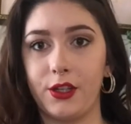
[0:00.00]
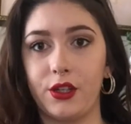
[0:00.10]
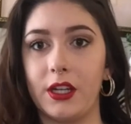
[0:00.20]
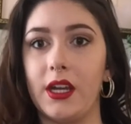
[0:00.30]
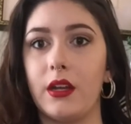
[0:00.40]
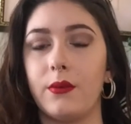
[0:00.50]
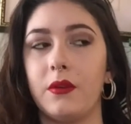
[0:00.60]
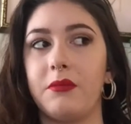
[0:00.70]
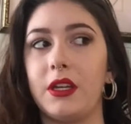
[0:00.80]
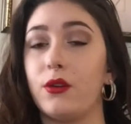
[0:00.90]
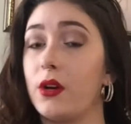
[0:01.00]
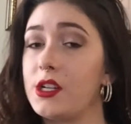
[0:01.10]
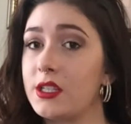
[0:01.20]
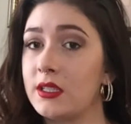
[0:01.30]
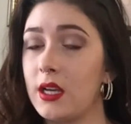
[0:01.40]
green would be
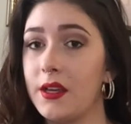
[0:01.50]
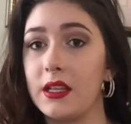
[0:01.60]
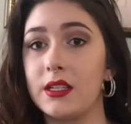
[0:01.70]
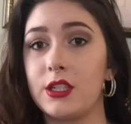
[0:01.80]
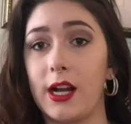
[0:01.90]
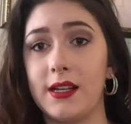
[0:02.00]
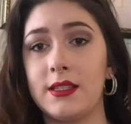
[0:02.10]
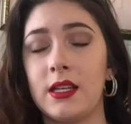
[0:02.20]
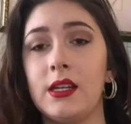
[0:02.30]
gorgeous on this dress.